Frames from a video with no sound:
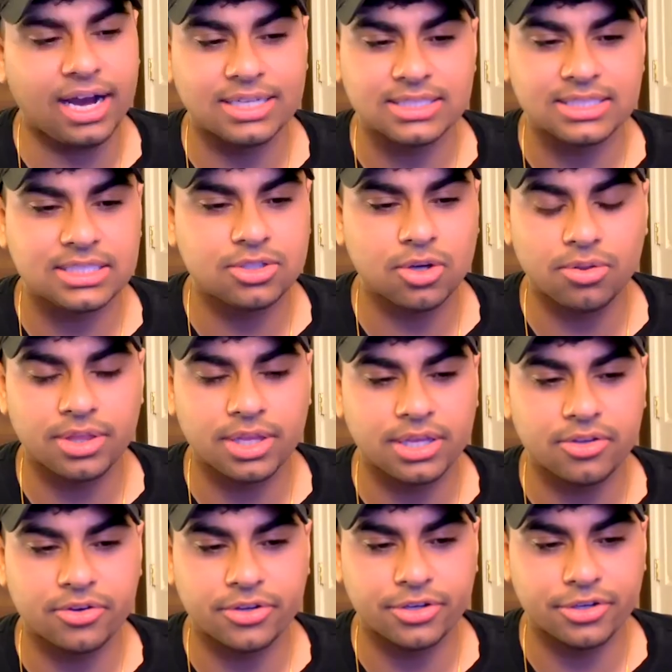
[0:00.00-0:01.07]
honestly don't think
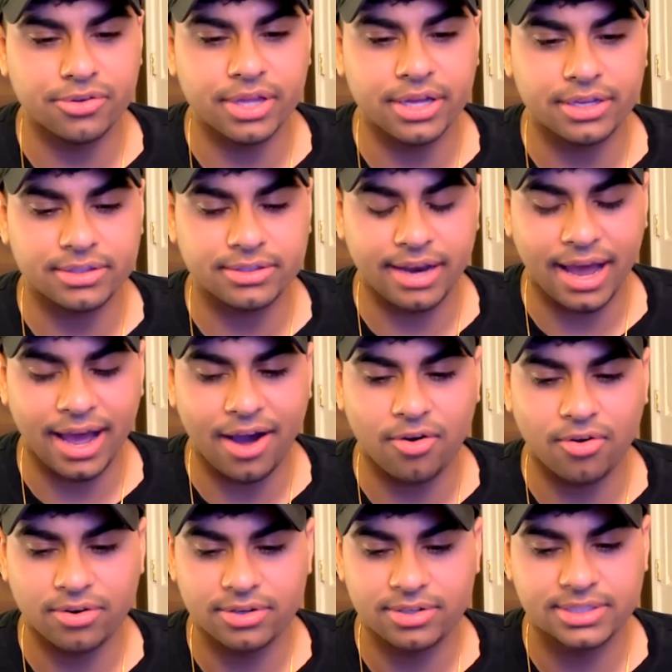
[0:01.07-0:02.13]
you could do that
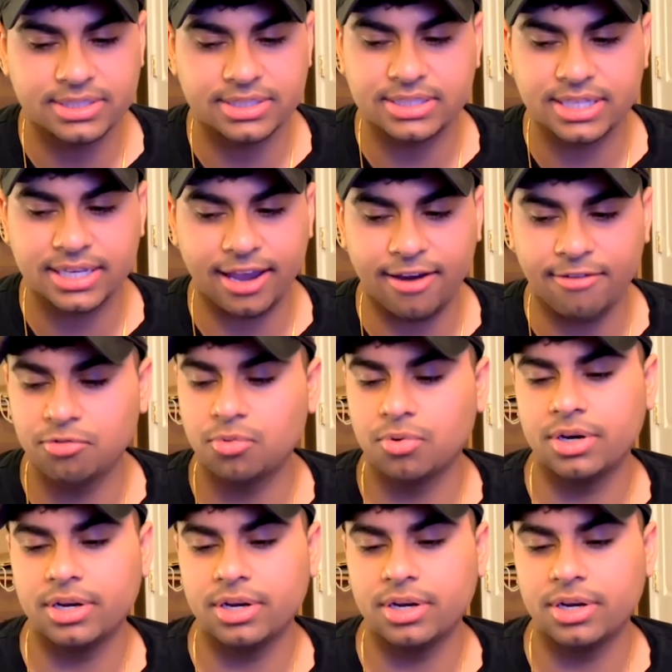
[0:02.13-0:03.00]
now because it's like everyone.